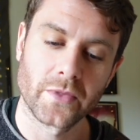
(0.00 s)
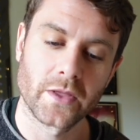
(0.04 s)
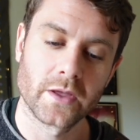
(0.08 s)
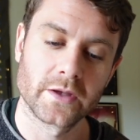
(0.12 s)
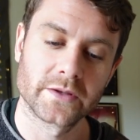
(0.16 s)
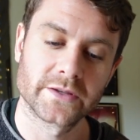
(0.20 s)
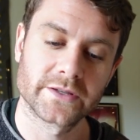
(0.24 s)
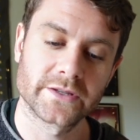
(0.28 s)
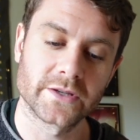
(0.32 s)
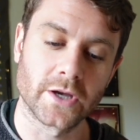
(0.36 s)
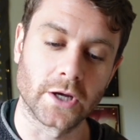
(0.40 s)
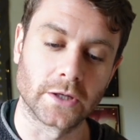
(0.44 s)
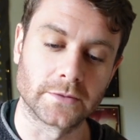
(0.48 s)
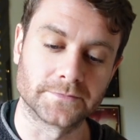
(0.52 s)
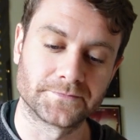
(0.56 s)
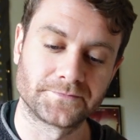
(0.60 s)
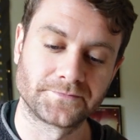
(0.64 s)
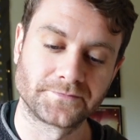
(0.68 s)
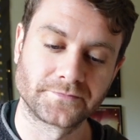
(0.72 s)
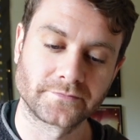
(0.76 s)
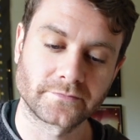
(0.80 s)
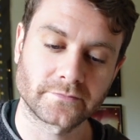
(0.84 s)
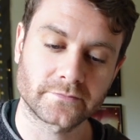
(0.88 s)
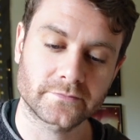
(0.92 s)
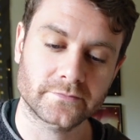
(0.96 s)
So,
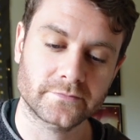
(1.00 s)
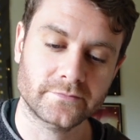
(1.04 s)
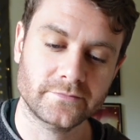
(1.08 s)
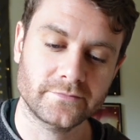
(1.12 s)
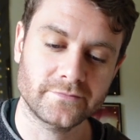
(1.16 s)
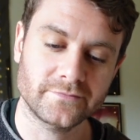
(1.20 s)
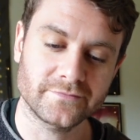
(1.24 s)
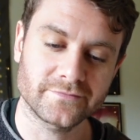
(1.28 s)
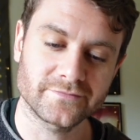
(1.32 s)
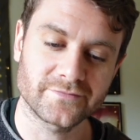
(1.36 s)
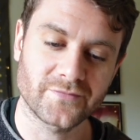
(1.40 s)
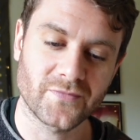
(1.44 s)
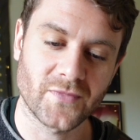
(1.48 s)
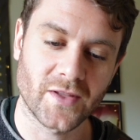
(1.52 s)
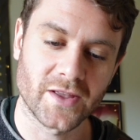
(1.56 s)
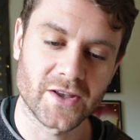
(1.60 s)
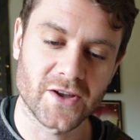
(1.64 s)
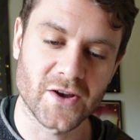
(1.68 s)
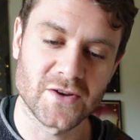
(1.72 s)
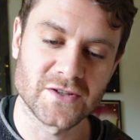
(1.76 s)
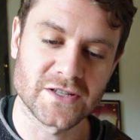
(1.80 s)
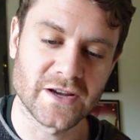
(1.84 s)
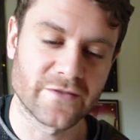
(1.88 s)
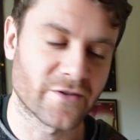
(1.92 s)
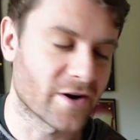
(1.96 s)

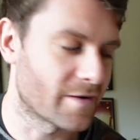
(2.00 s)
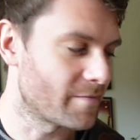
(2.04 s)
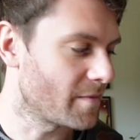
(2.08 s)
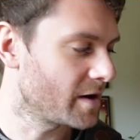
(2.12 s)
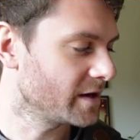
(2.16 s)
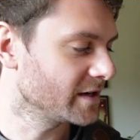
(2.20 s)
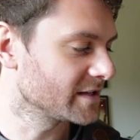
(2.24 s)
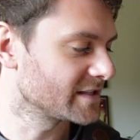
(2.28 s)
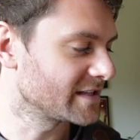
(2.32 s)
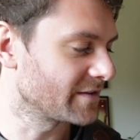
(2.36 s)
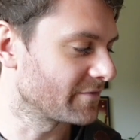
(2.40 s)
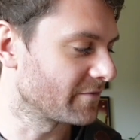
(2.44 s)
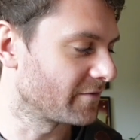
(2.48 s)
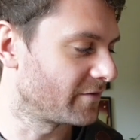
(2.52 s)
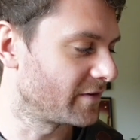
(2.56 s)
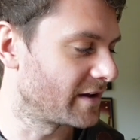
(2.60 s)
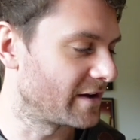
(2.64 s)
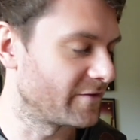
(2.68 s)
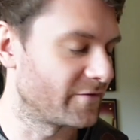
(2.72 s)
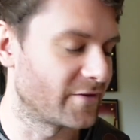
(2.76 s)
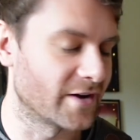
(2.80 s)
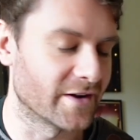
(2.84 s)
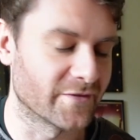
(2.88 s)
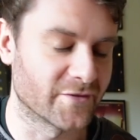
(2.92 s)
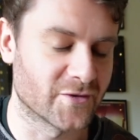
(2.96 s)
goes over our minor 7 flat
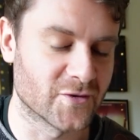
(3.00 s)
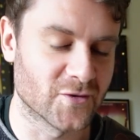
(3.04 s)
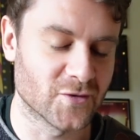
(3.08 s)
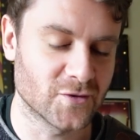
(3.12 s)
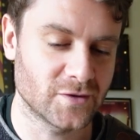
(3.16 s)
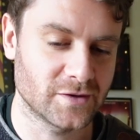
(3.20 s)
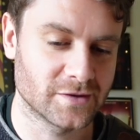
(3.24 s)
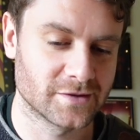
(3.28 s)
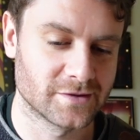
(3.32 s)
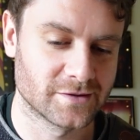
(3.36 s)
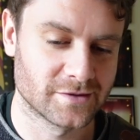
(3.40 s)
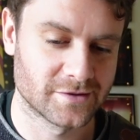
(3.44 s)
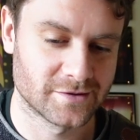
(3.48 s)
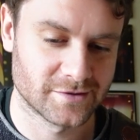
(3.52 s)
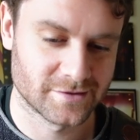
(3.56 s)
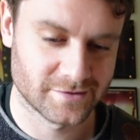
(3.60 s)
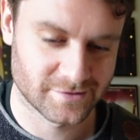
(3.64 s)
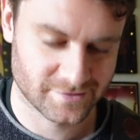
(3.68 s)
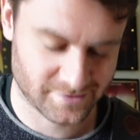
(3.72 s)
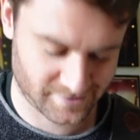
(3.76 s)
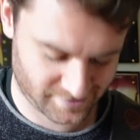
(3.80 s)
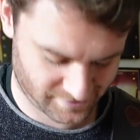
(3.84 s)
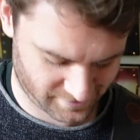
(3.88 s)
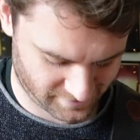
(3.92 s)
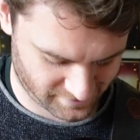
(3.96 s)
5 chord.
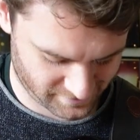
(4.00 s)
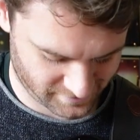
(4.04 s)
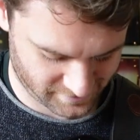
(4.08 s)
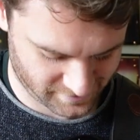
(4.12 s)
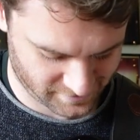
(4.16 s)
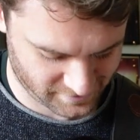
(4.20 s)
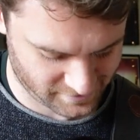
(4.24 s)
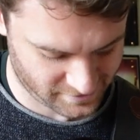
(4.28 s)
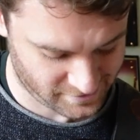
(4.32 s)
And